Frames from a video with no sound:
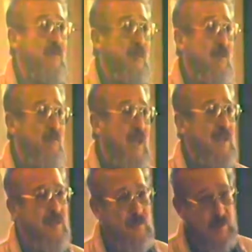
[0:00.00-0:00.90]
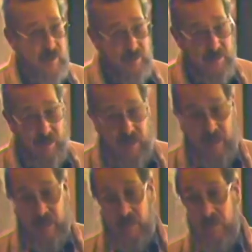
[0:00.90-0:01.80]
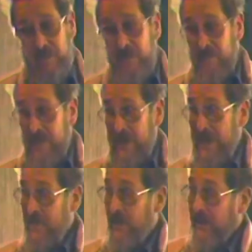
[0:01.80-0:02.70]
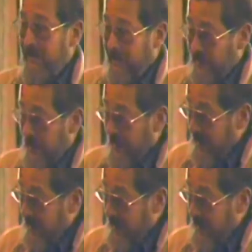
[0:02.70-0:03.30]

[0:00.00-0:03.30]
from your best friends, what sort of a neighbor are you going to be?